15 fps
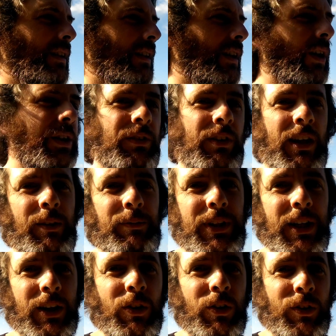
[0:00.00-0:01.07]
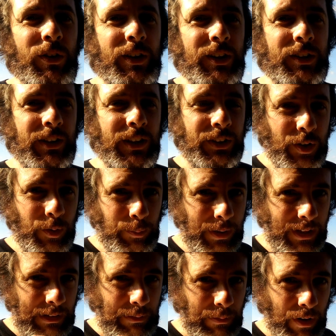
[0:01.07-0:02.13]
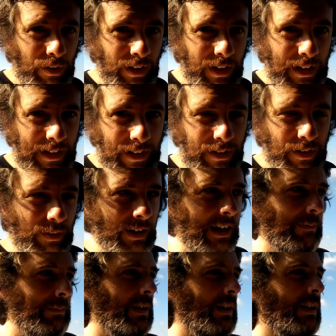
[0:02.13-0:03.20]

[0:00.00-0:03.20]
I just feel like I'm saying all these things completely wrong, and I know I am,